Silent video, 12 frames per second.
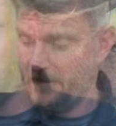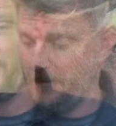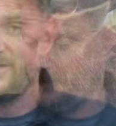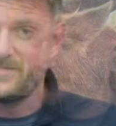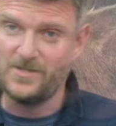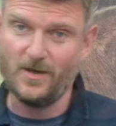
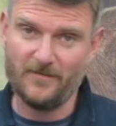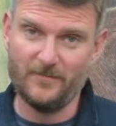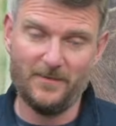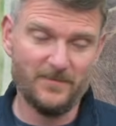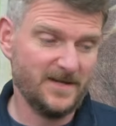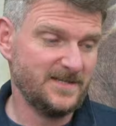but the stock
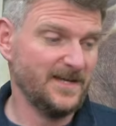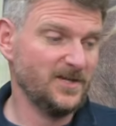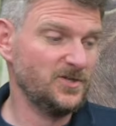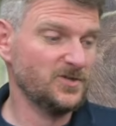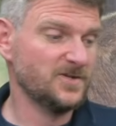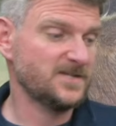from
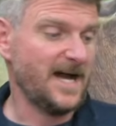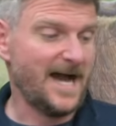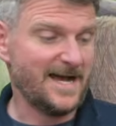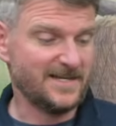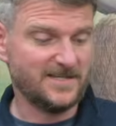MDT does add